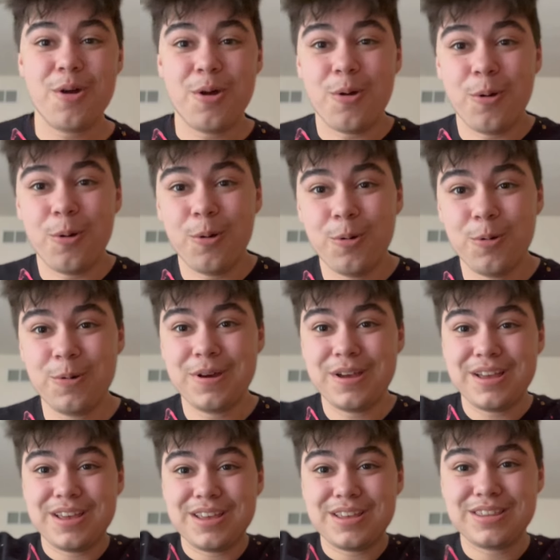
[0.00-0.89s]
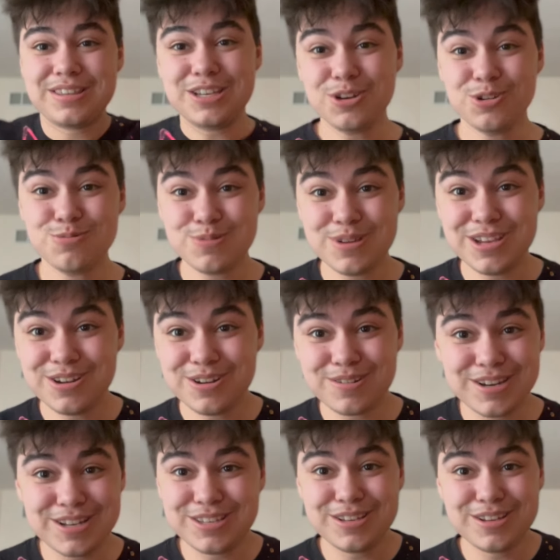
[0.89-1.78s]
Oh, dear
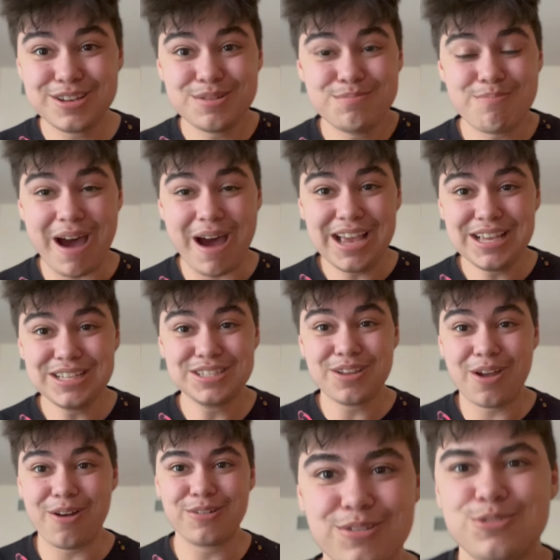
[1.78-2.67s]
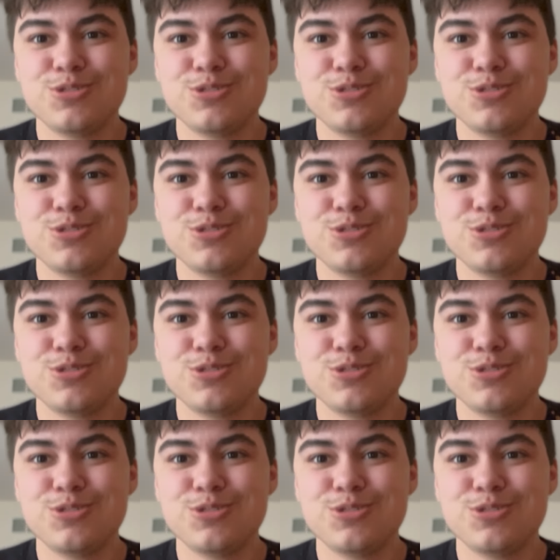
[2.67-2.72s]
reader is a goodbye song.